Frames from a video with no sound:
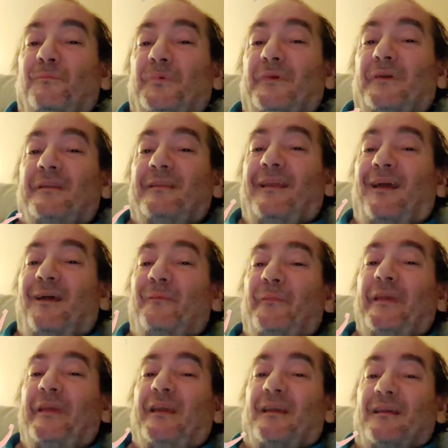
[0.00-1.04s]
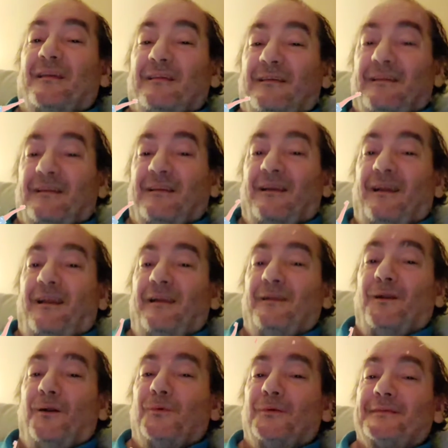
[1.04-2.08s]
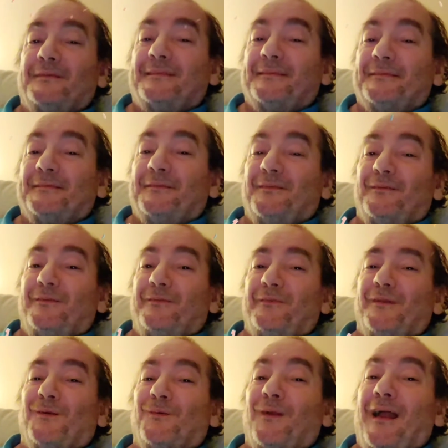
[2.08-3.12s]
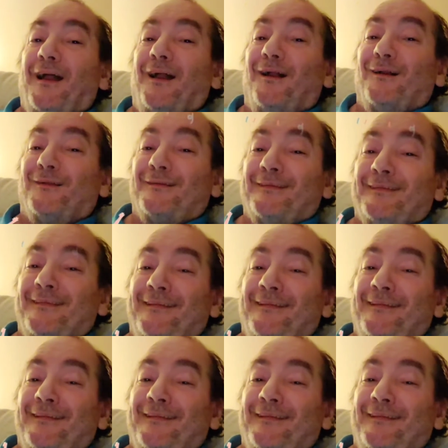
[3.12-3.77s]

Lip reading: But not me. I go with the crowd.